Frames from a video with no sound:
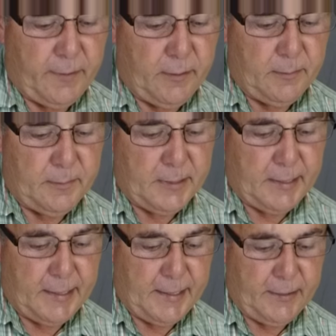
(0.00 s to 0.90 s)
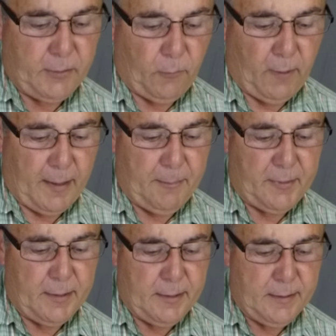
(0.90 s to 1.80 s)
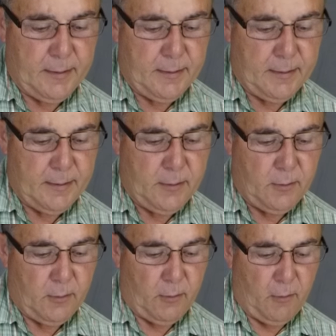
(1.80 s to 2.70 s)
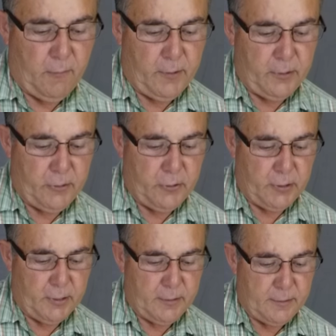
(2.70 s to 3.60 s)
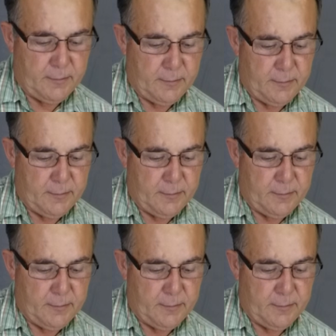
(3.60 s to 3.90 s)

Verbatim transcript: film, again to wrap over the union.